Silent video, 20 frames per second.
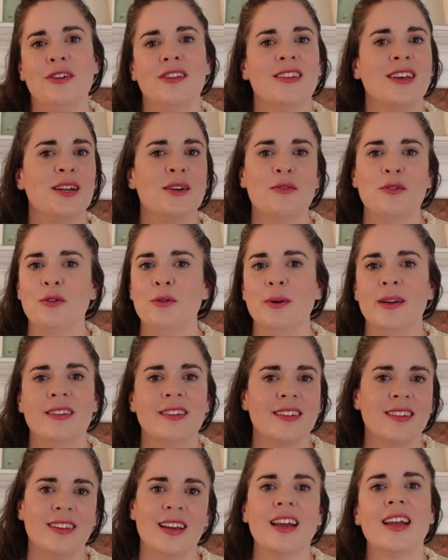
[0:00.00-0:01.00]
is kind of always
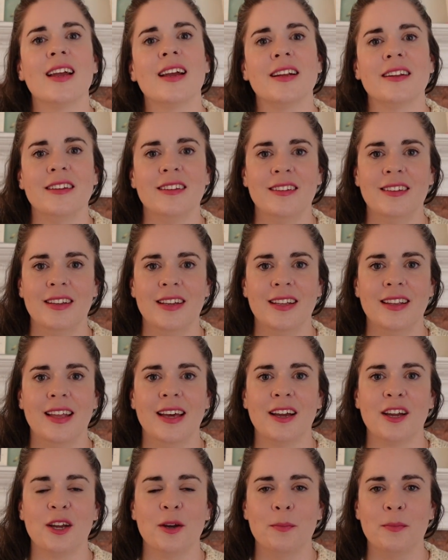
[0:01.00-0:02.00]
exciting to see
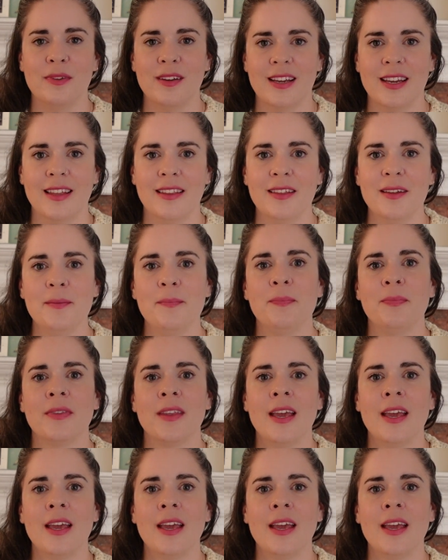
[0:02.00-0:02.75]
that come together.